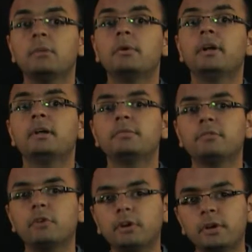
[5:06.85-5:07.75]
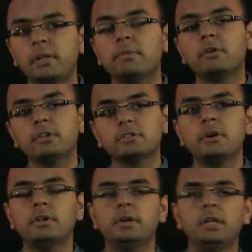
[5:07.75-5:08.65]
But in terms of continuity, because
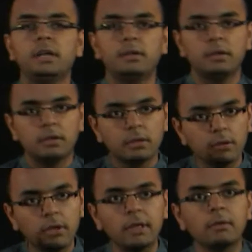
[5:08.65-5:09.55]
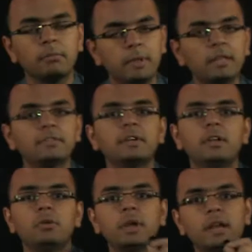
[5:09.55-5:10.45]
continuity means that
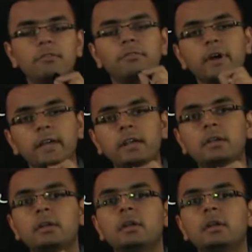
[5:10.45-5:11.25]
you can find